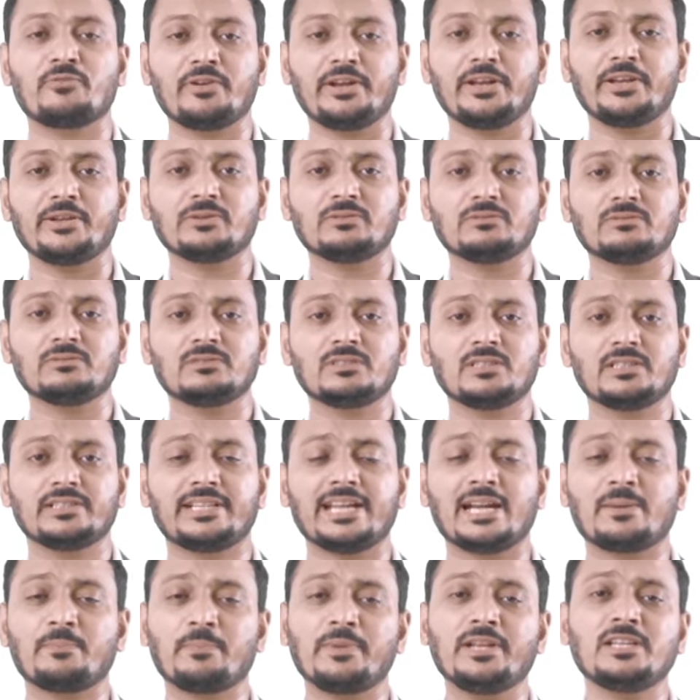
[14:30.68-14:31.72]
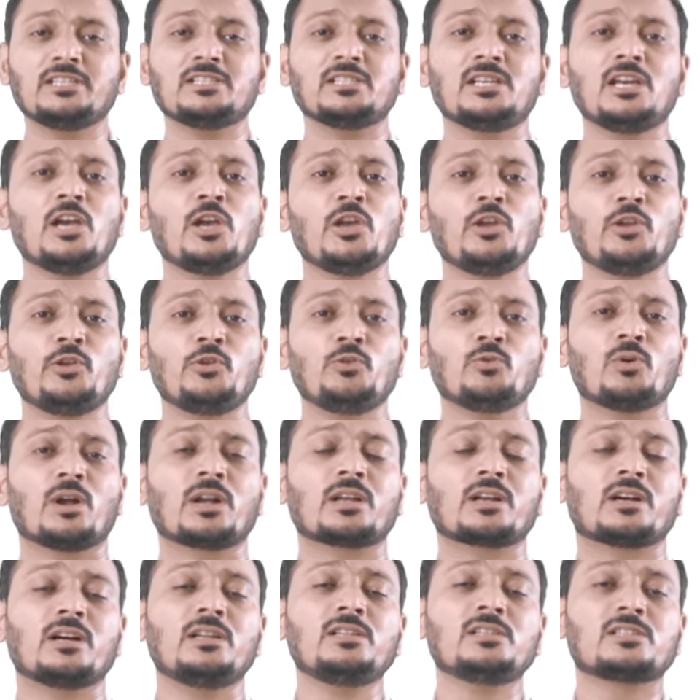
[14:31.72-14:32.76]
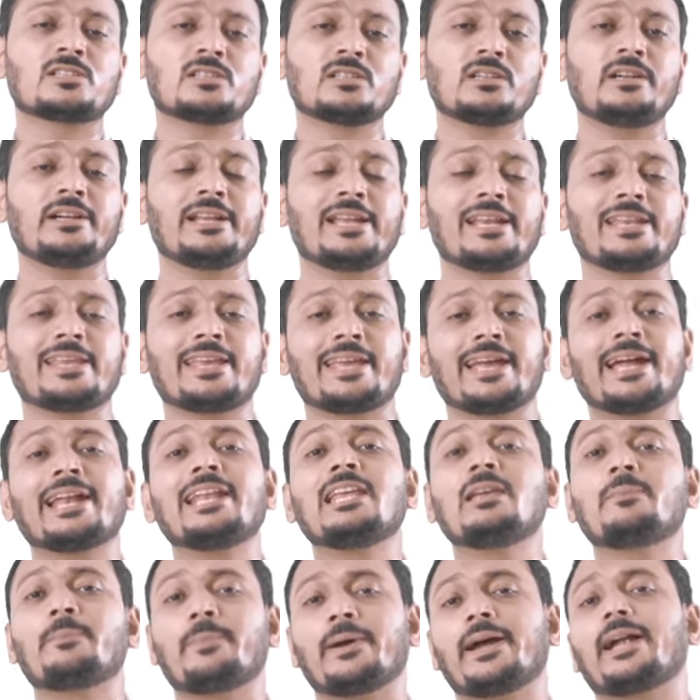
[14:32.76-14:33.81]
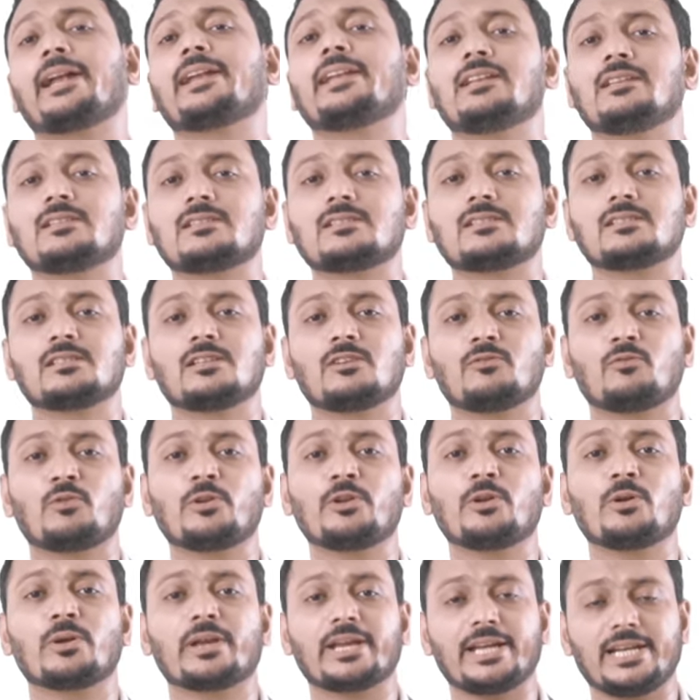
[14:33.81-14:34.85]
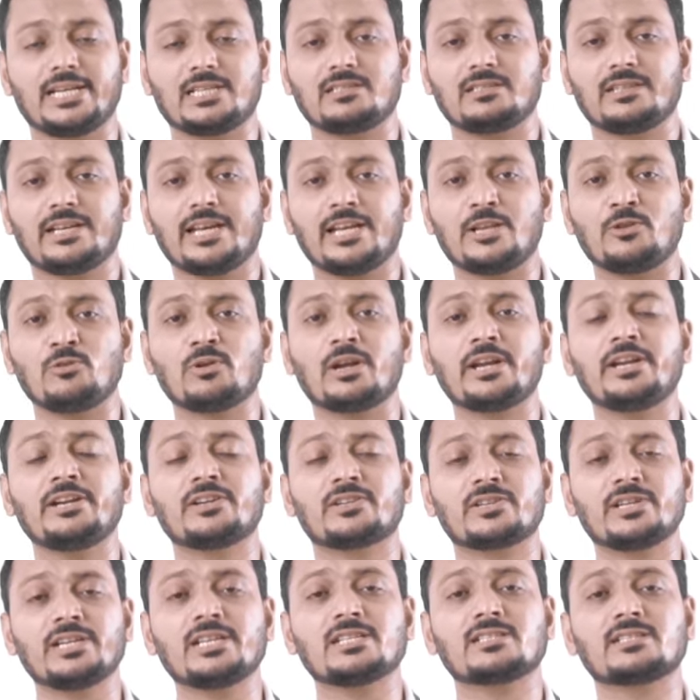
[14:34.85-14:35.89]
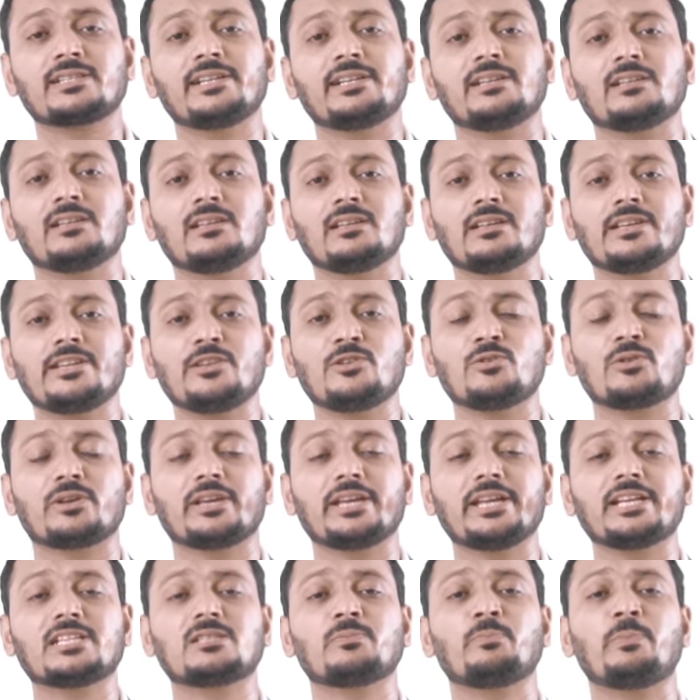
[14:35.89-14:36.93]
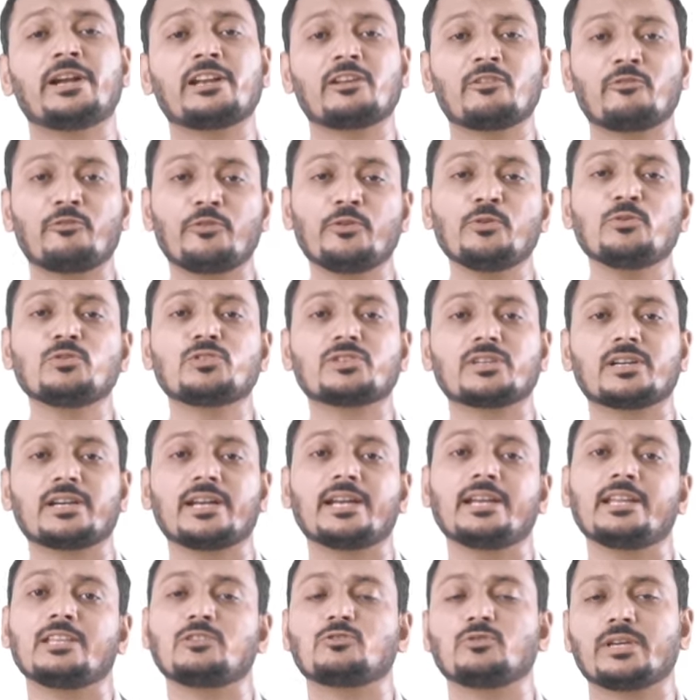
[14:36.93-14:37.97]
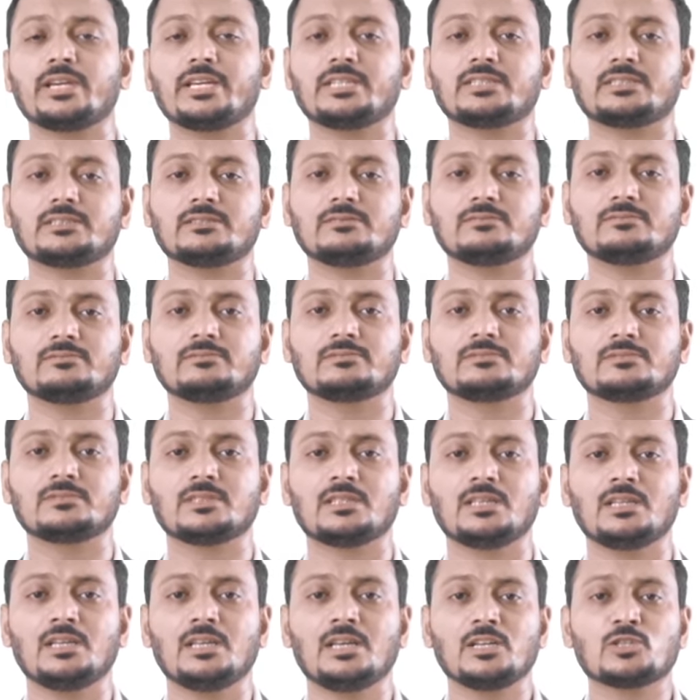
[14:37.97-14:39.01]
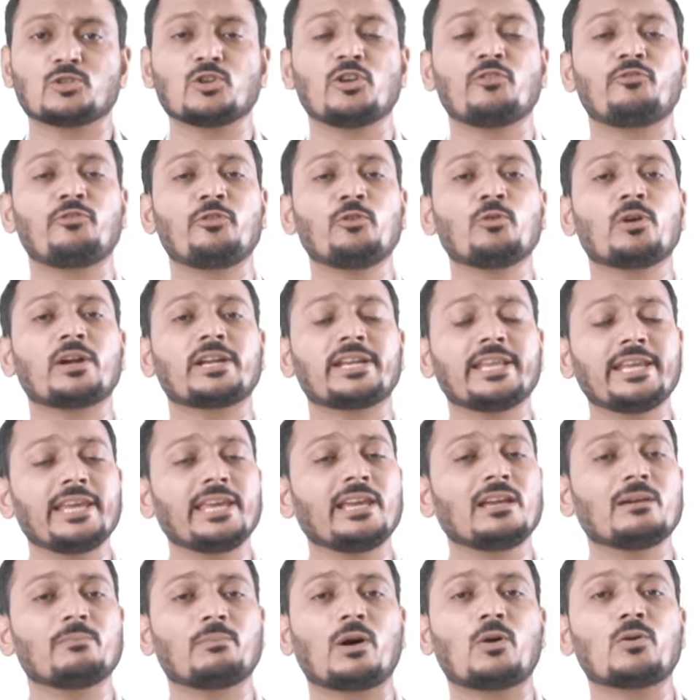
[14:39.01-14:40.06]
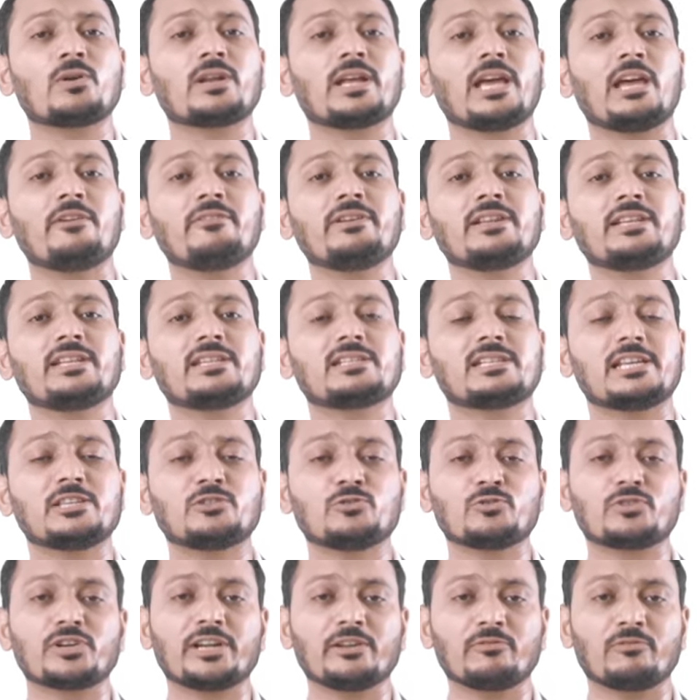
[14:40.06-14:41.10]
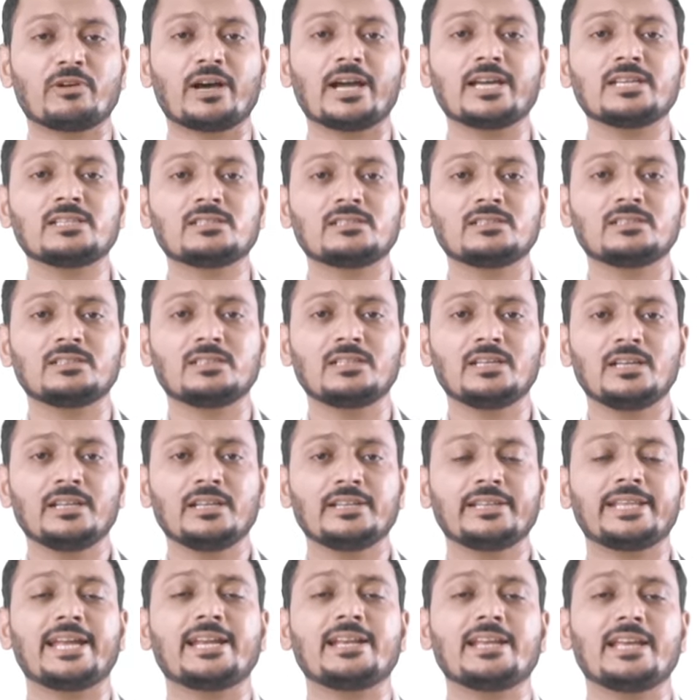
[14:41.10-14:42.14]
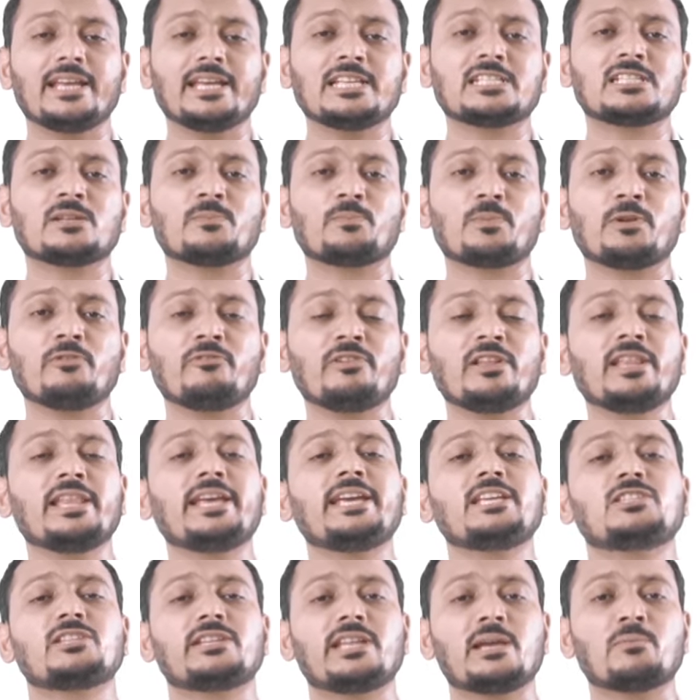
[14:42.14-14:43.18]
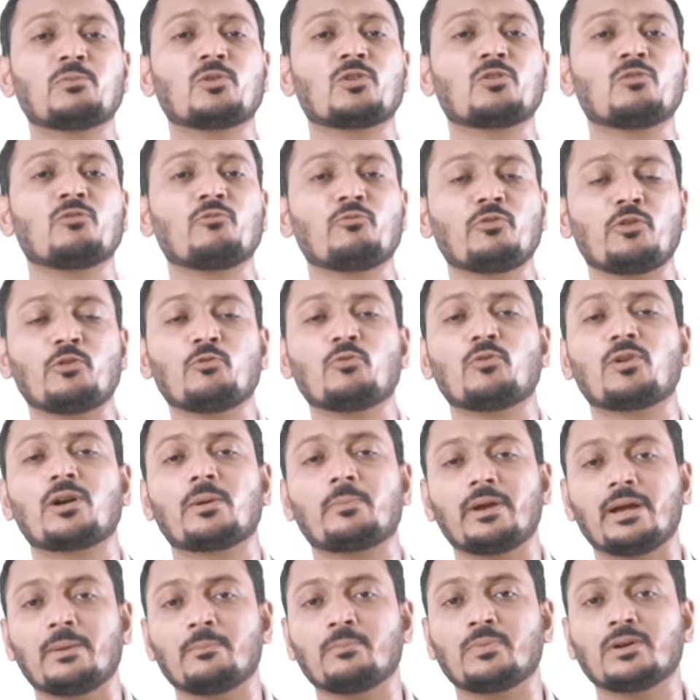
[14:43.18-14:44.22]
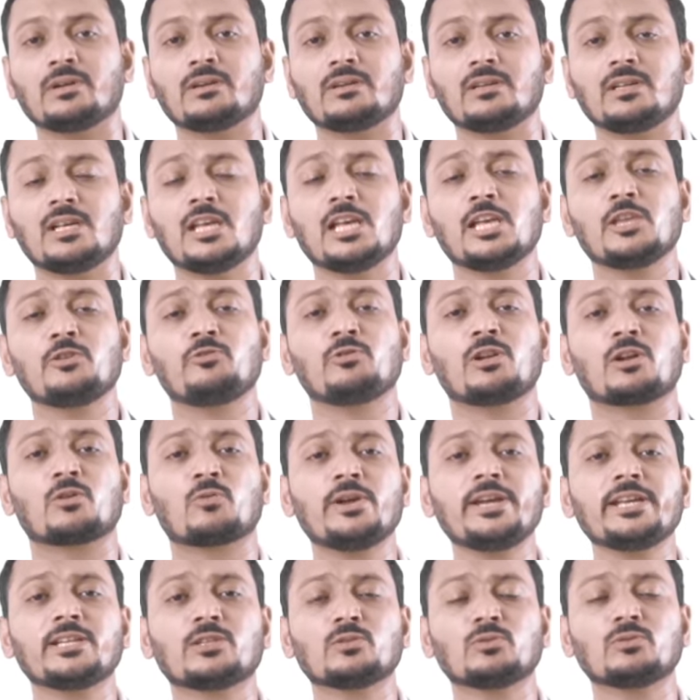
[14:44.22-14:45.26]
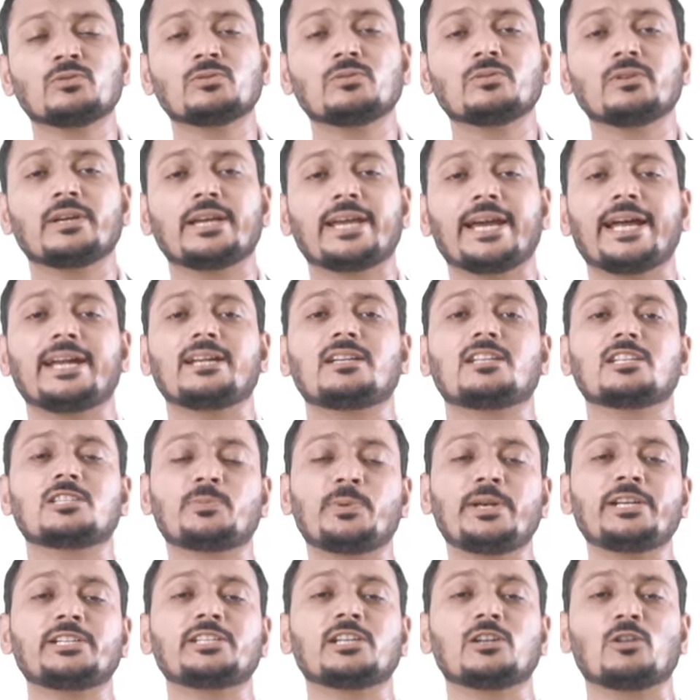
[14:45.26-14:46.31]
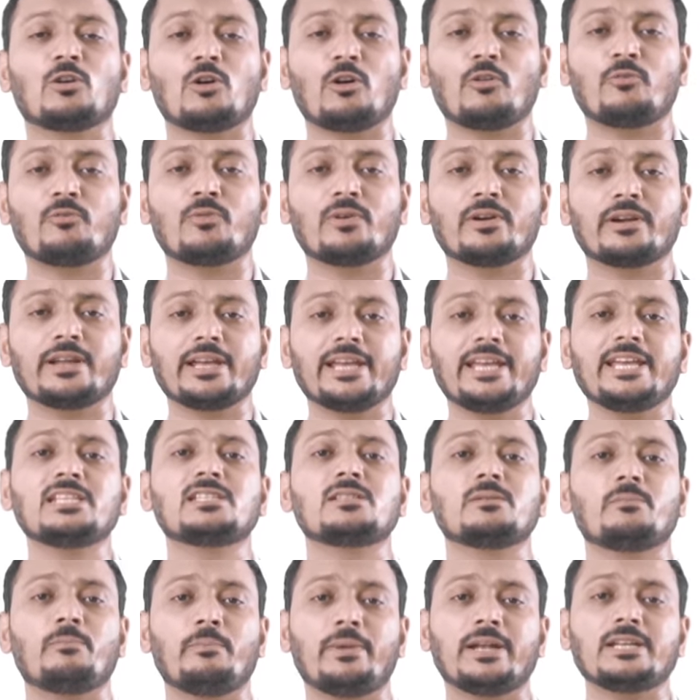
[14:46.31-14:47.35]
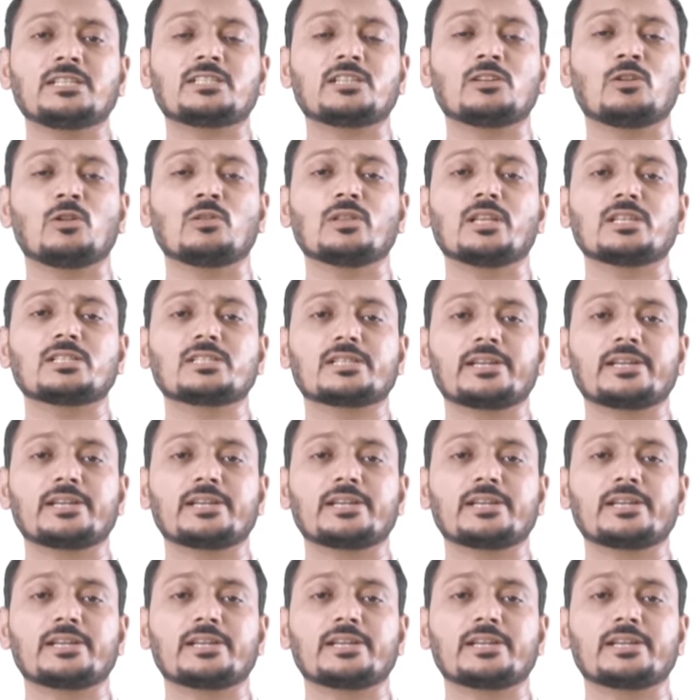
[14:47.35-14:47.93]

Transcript: video. That means you are concerned and caring parents for your kids and you are interested in your kids' better future and education. So if you are thinking about having this EduTree device, then as a privileged demo room viewer member, you are going to get the special offer is mentioned on the